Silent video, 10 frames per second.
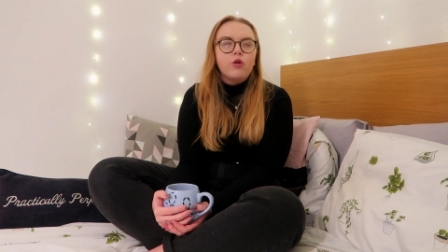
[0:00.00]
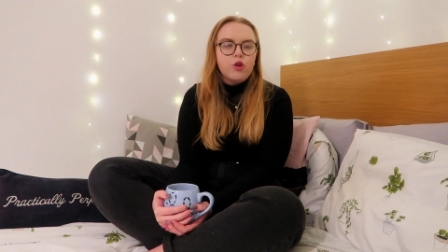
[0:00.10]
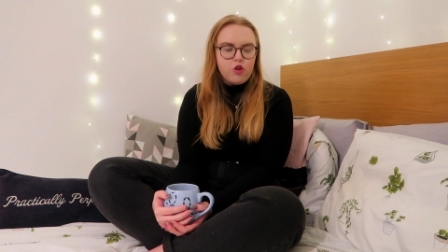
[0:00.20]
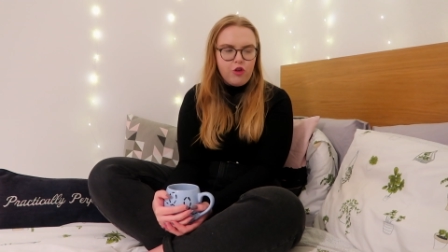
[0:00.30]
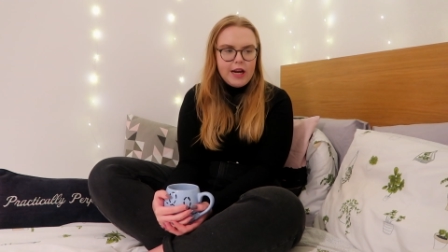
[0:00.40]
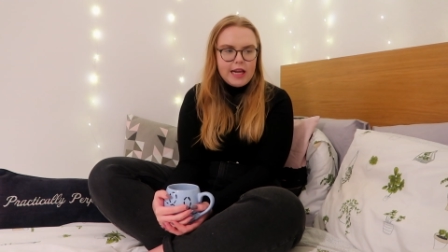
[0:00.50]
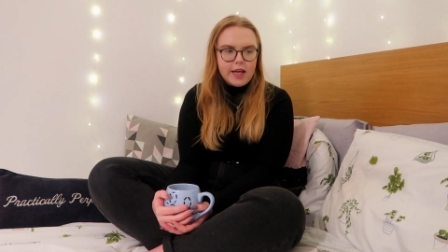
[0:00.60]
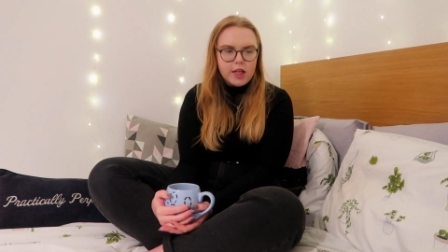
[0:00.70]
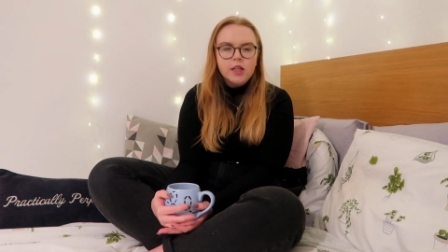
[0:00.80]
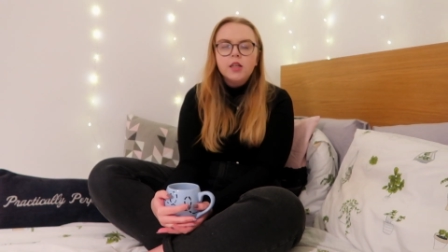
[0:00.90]

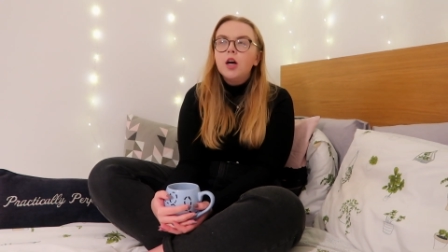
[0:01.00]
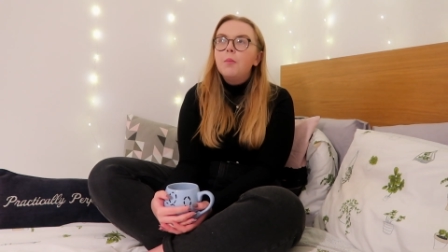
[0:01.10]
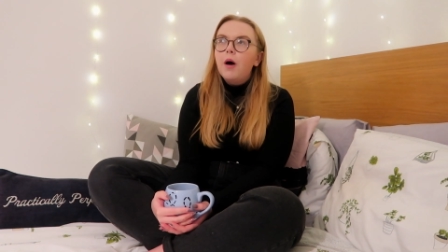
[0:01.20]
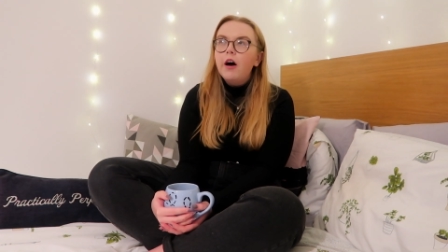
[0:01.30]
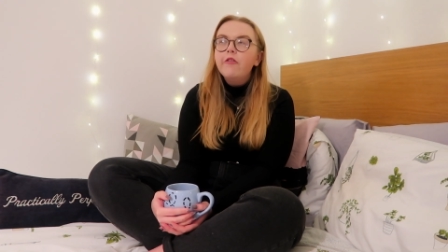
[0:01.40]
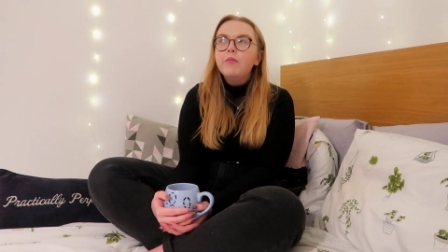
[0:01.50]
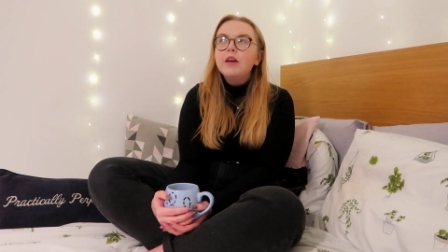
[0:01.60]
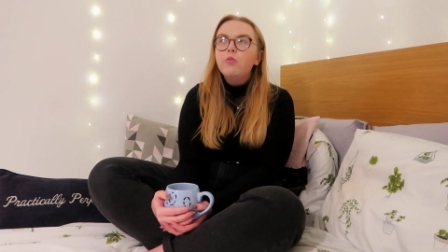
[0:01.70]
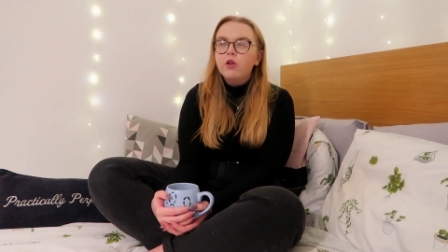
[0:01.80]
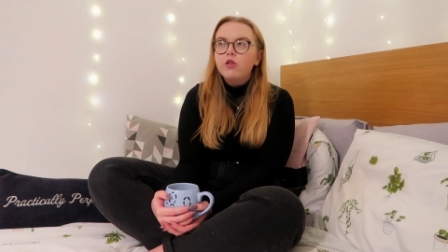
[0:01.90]
Australia. Part of
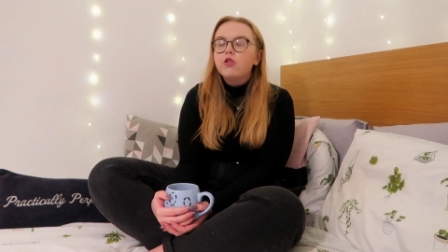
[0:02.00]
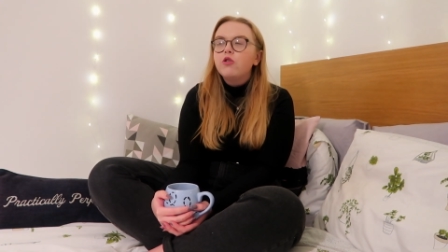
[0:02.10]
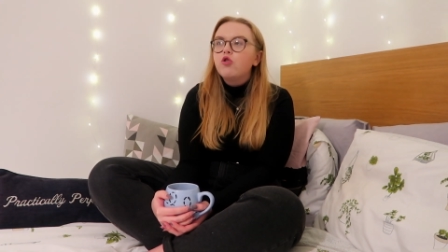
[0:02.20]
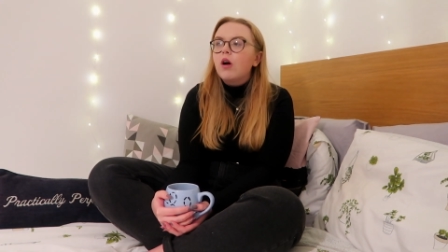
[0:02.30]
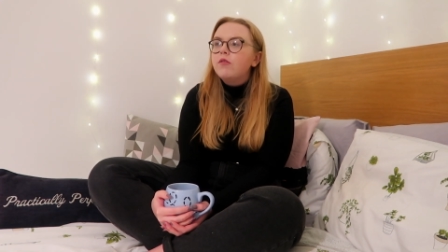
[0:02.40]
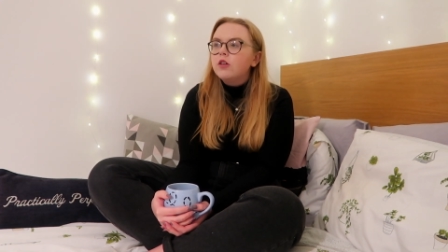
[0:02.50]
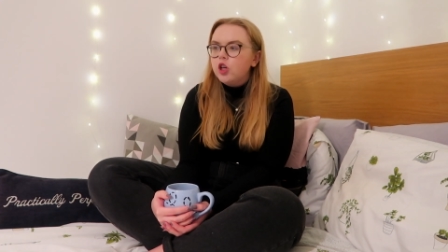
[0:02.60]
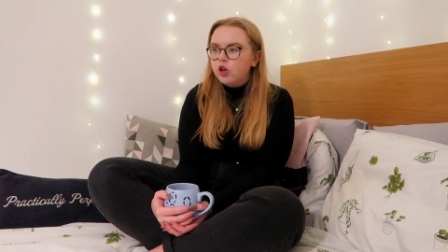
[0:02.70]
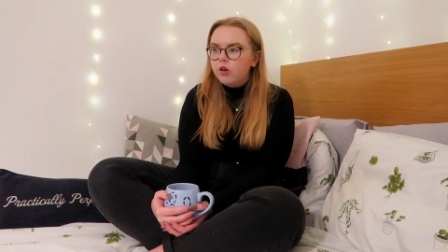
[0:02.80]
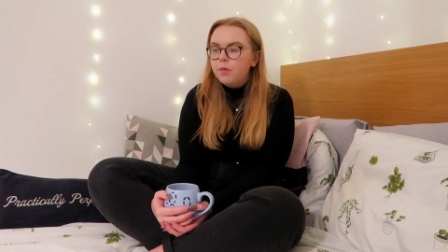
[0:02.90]
me wants to travel
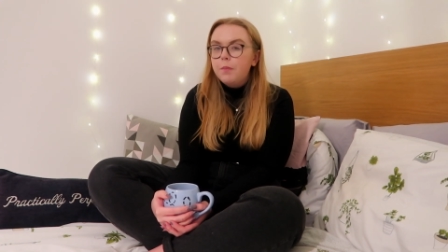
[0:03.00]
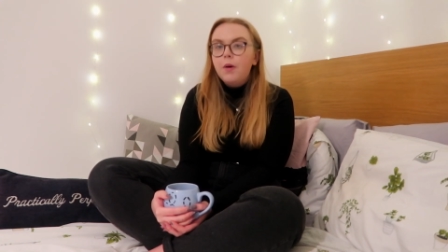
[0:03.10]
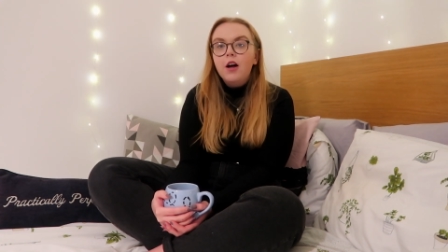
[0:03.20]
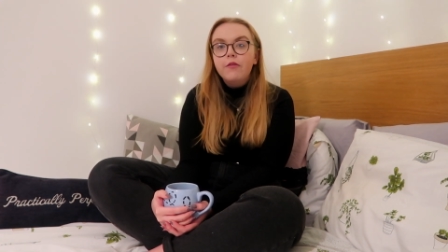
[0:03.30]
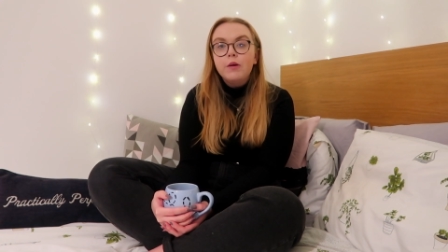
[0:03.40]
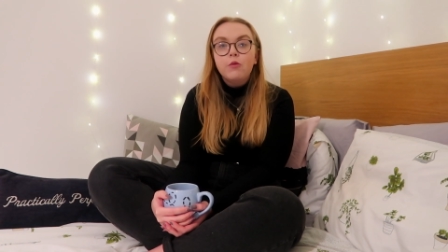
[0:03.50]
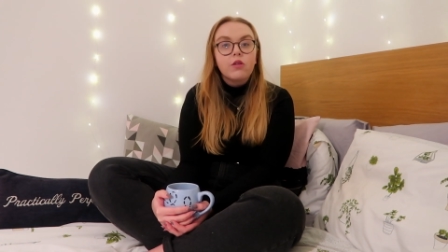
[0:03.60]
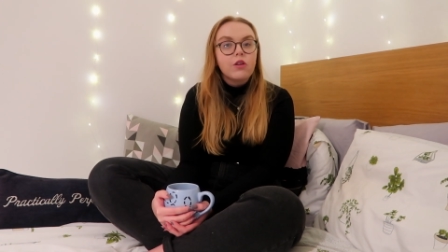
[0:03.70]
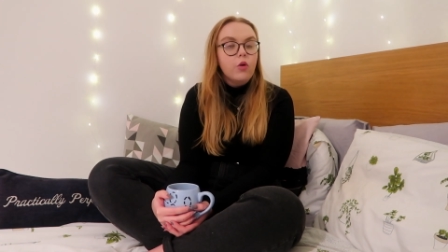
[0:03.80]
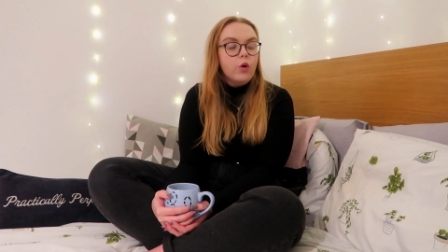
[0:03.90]
Europe. Part of me
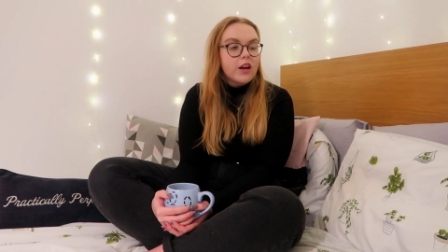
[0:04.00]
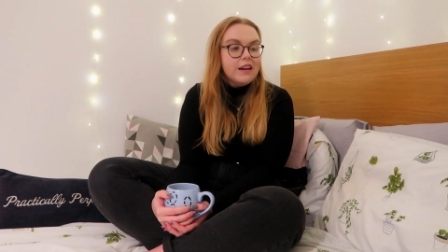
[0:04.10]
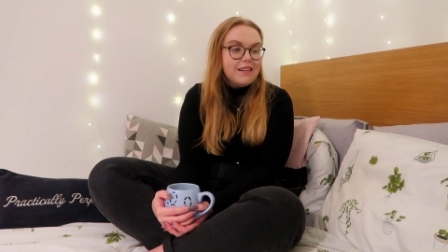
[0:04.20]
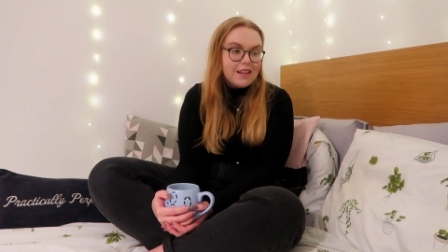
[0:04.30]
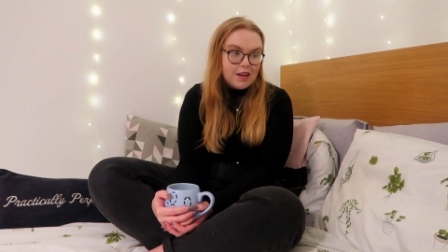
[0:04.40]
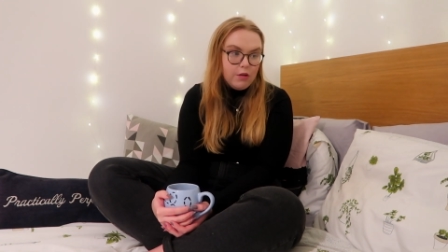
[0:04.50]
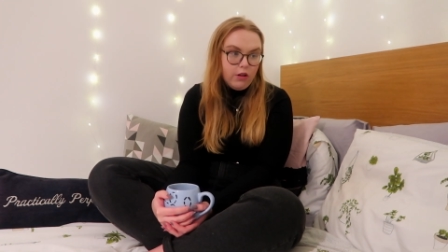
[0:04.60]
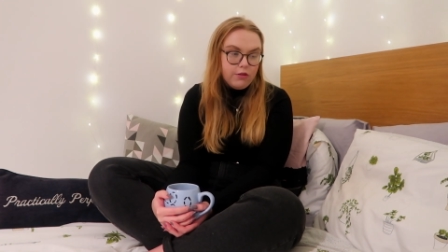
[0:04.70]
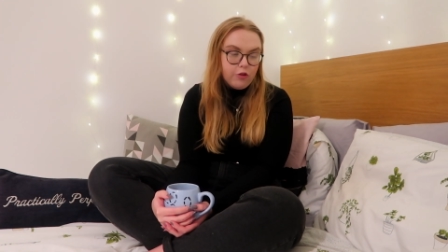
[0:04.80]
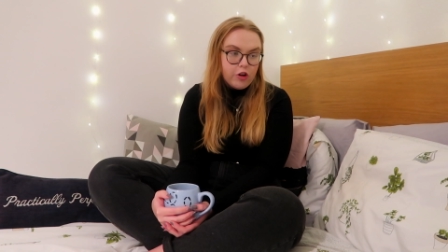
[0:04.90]
wants to go work in Disney
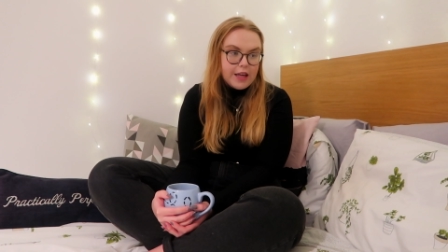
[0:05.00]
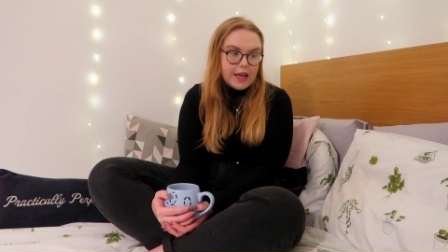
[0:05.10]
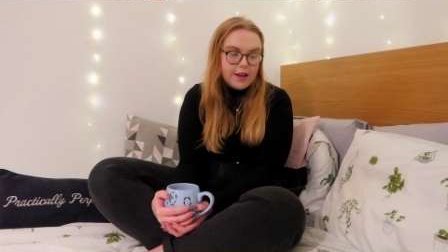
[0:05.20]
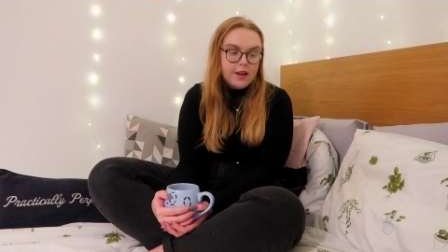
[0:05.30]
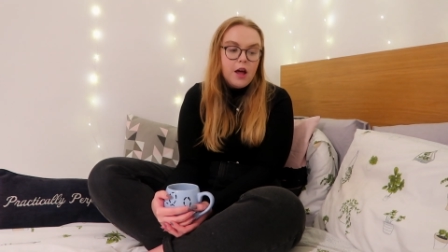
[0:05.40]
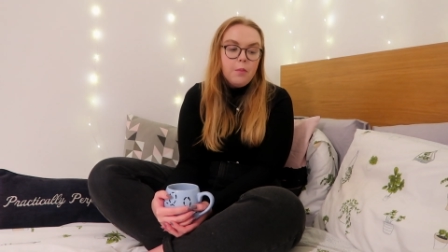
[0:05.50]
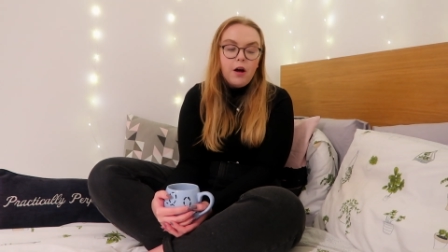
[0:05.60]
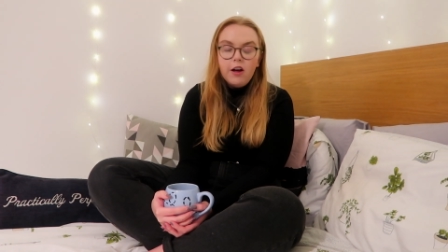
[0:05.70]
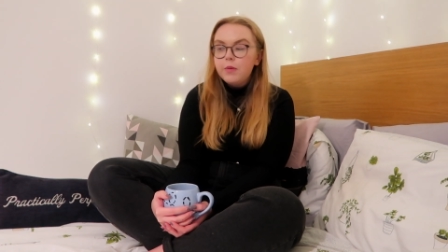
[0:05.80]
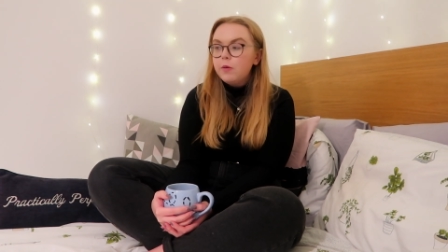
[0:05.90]
World for a year.
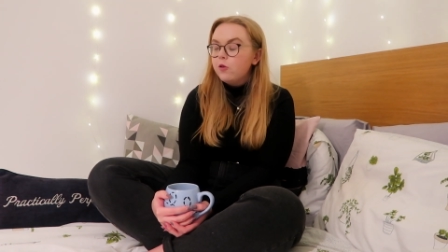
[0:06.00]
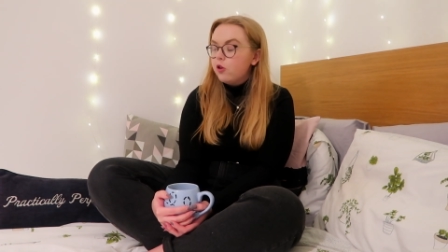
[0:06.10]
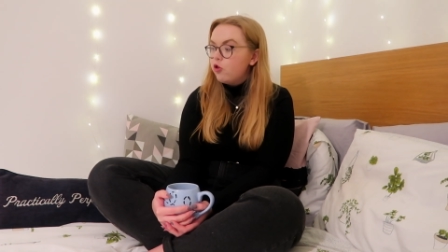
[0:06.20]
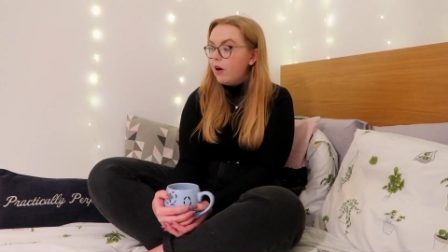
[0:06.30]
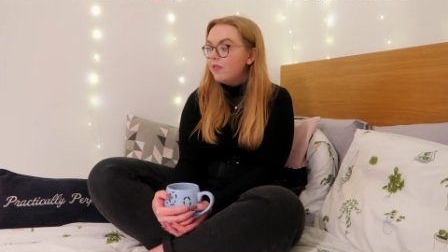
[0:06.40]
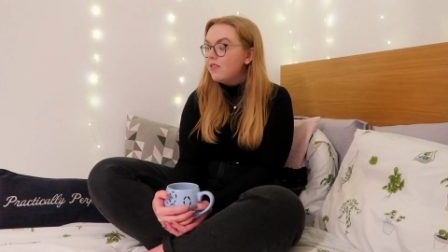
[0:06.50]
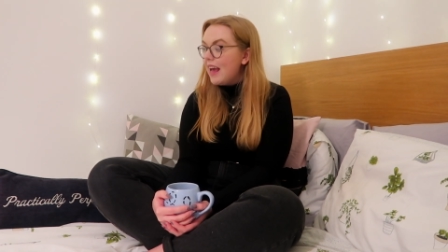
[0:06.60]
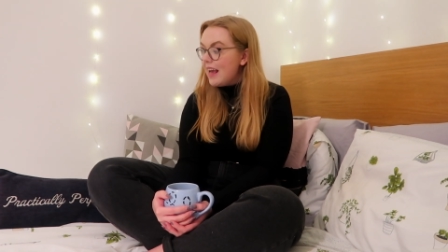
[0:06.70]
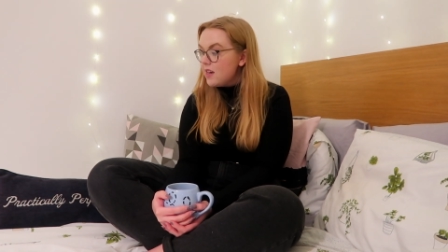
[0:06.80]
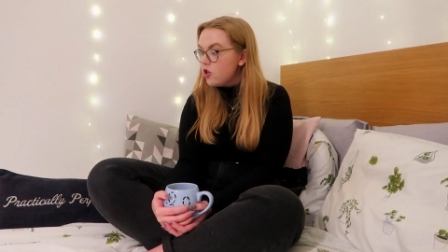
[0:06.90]
Part of me wants to travel to
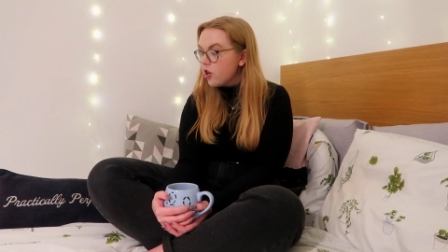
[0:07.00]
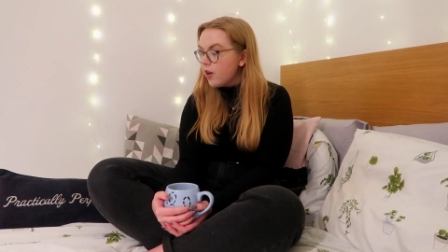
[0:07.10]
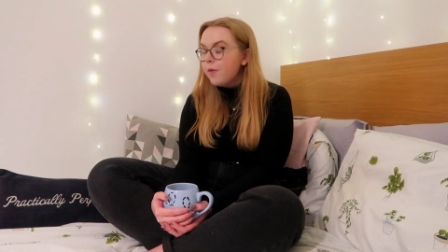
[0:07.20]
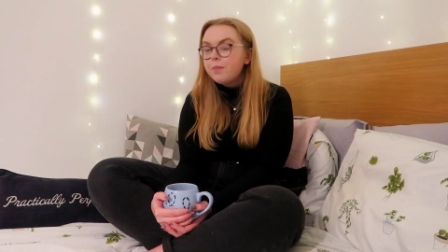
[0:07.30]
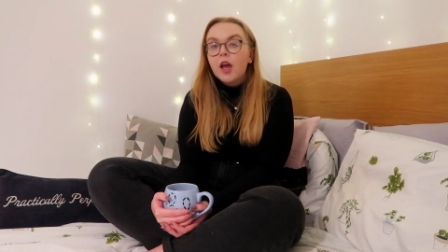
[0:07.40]
Asia.